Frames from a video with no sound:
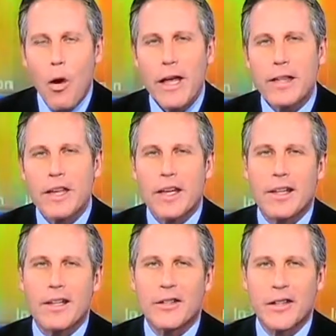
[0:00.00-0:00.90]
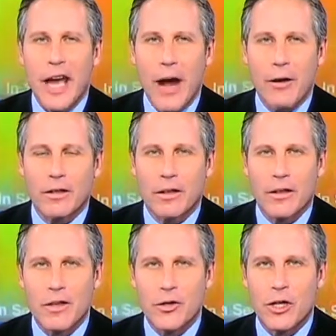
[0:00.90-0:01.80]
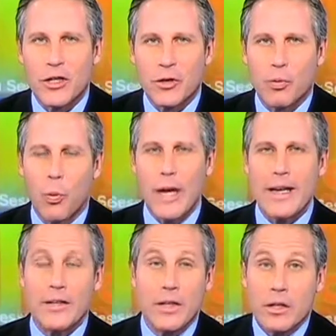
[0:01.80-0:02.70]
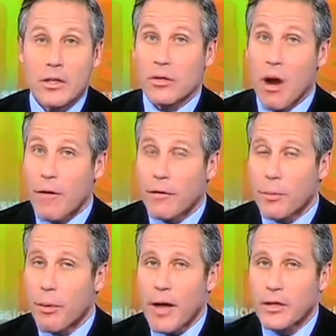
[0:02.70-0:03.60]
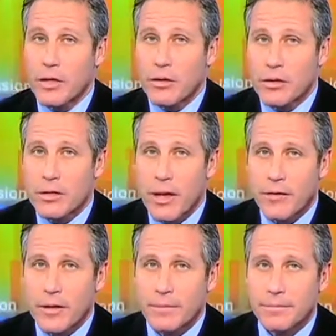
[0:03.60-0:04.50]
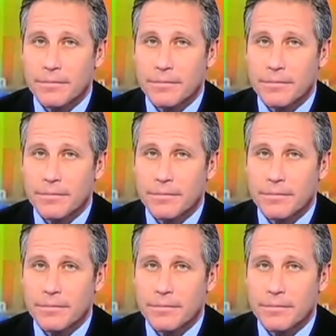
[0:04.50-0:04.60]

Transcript: What do you think of this character, this witness? He's the star for the prosecution, Stephanie.